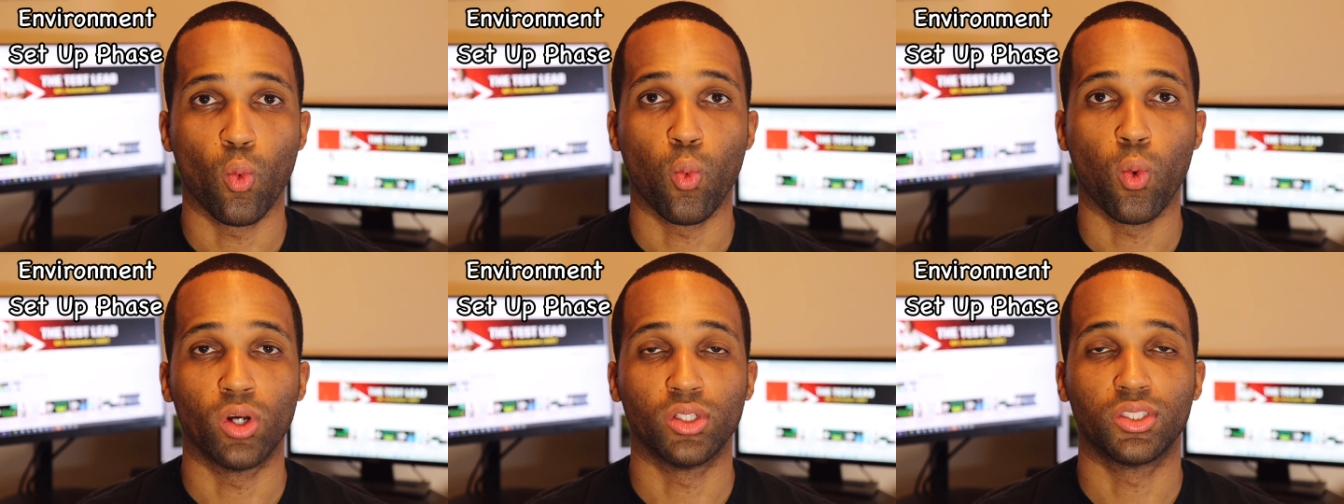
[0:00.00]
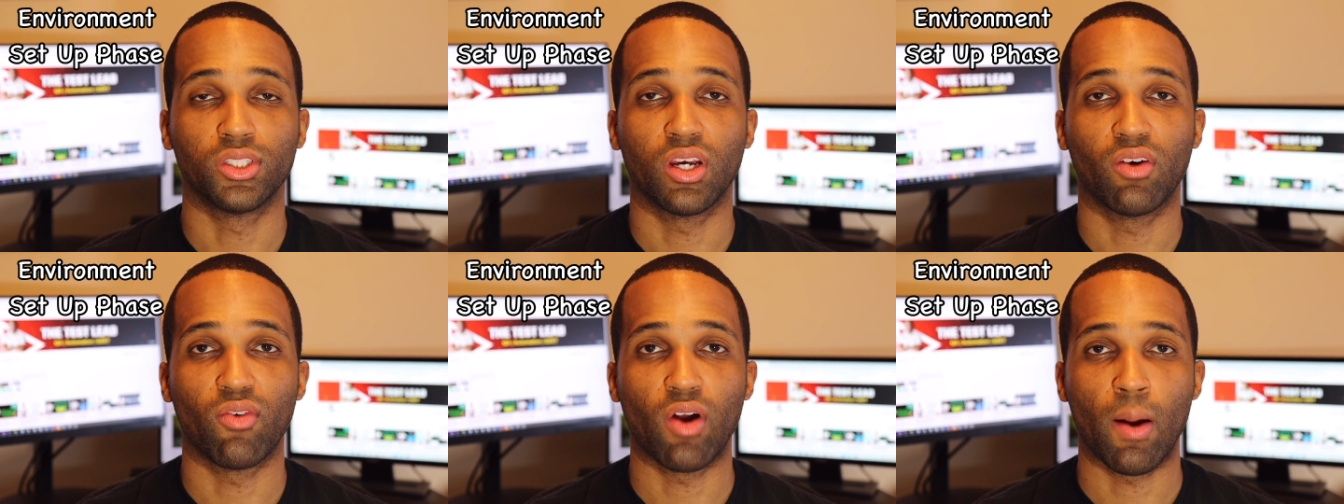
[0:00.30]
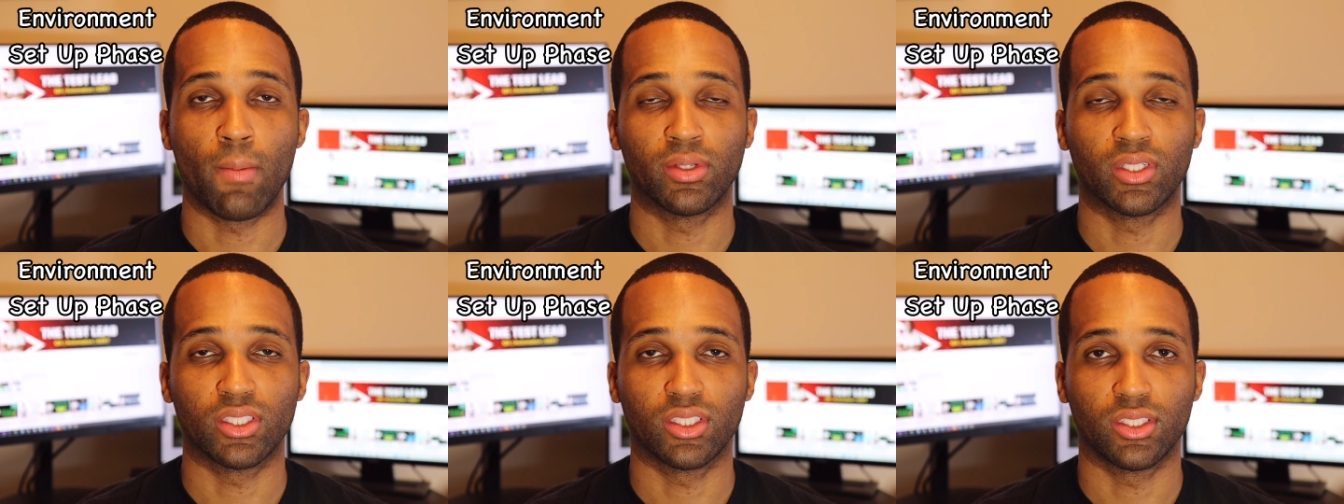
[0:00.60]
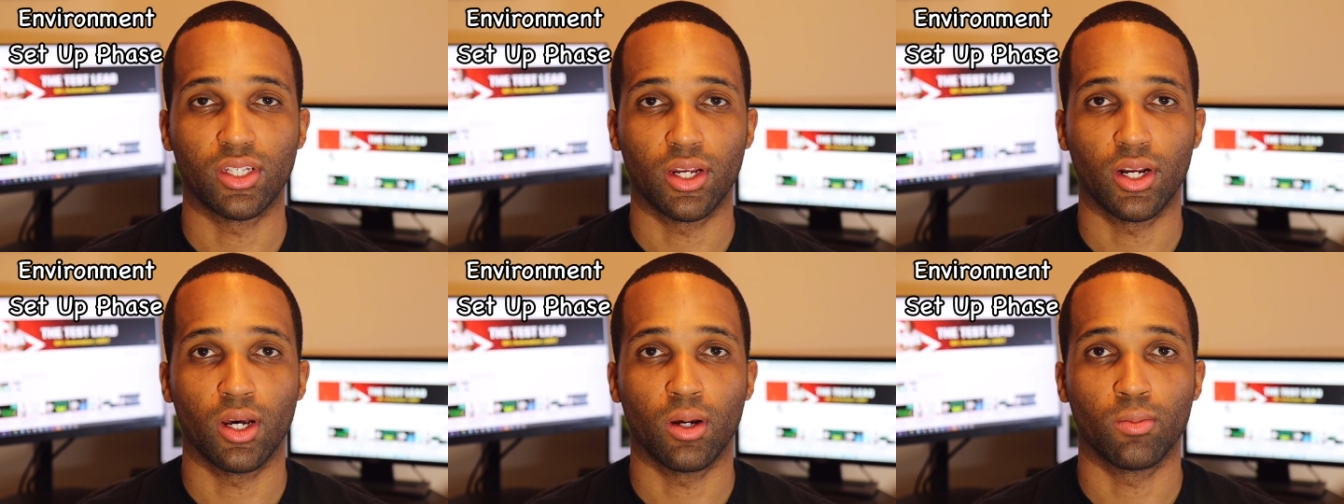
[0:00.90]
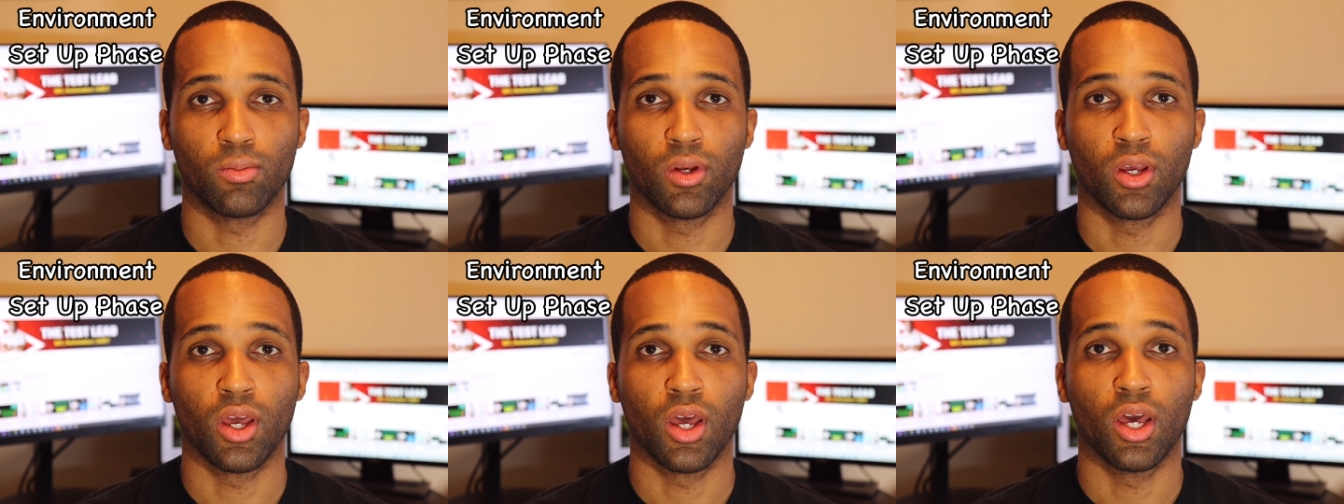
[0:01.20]
Once the environment is set
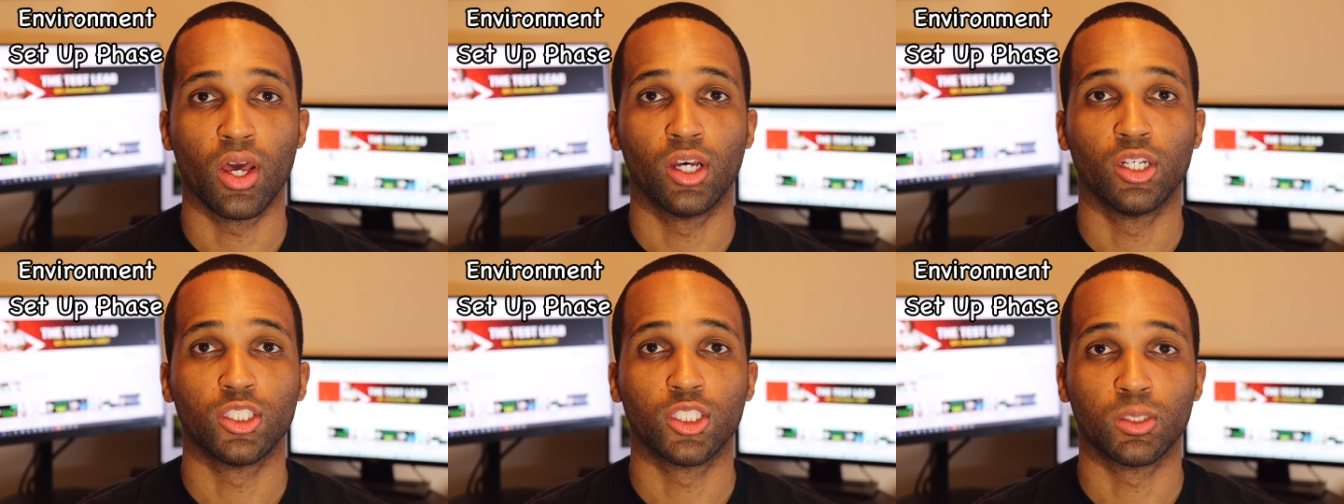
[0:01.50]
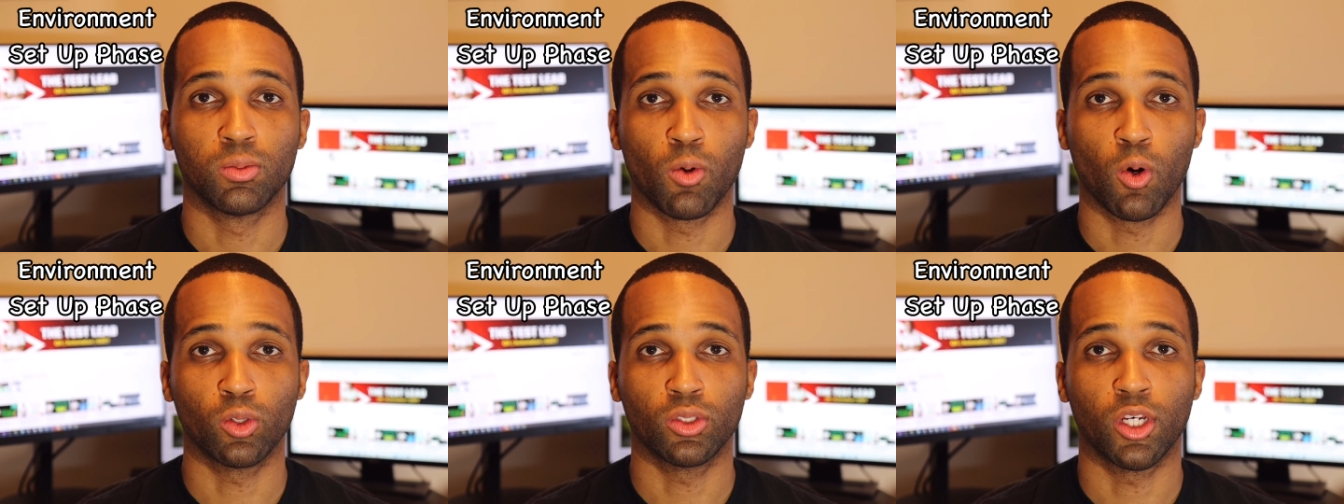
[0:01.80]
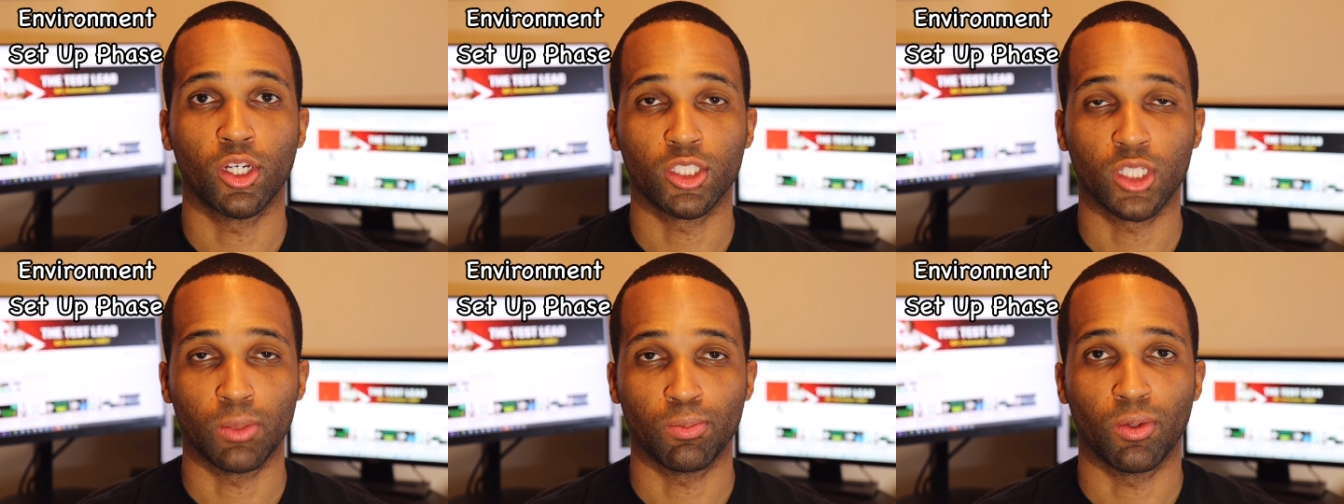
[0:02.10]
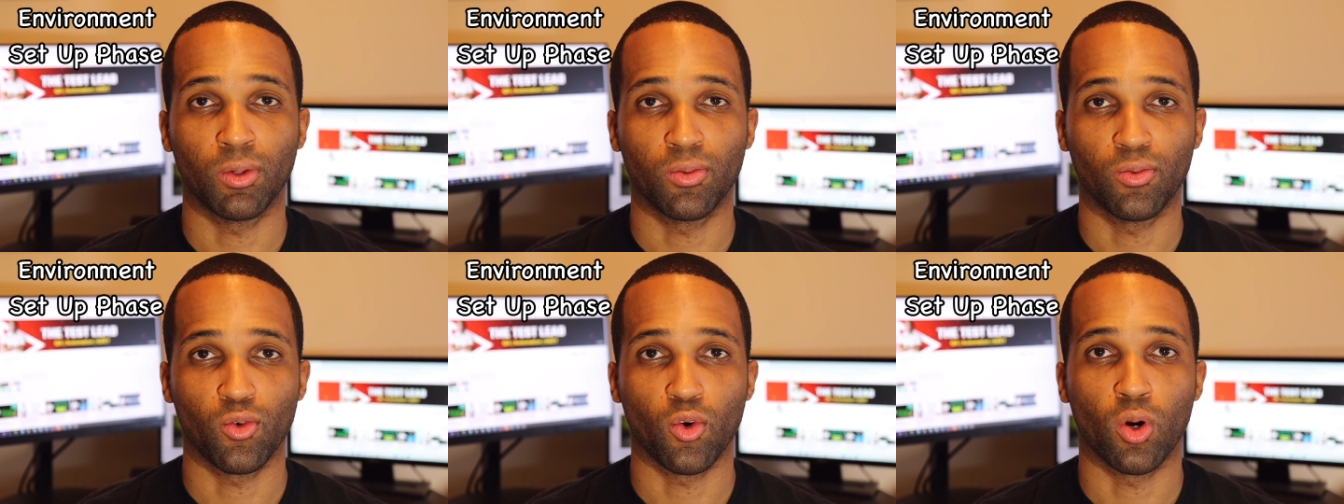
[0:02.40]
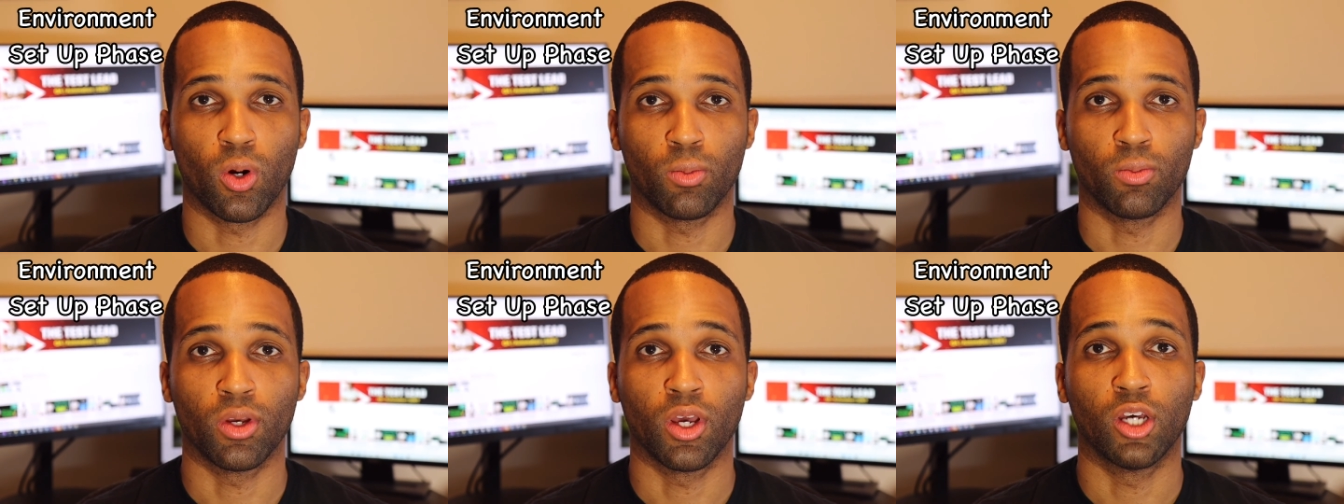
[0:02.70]
up, smoke tests can be
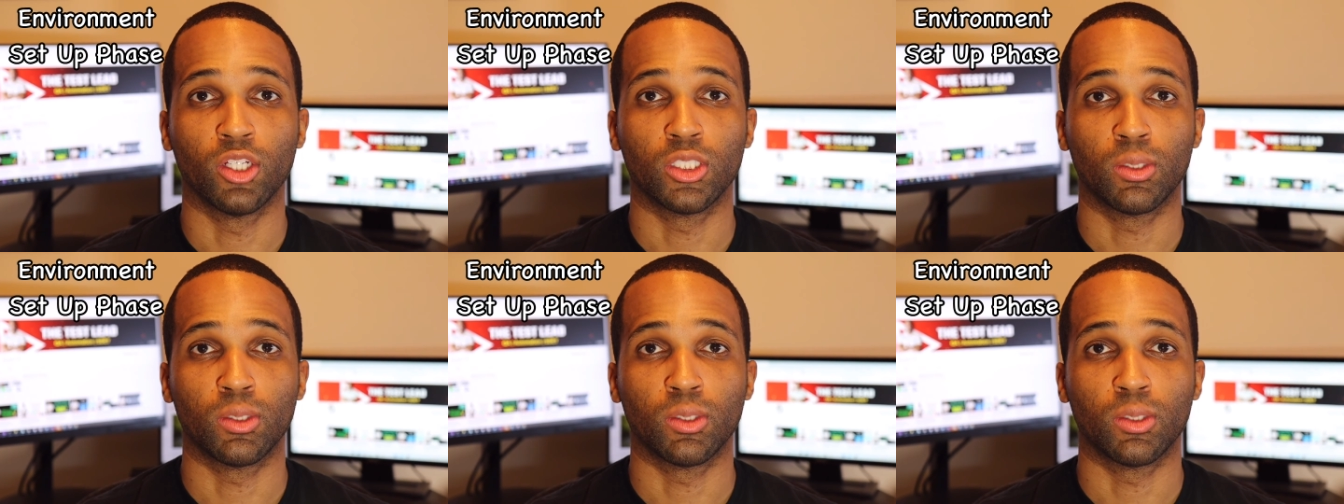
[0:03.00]
performed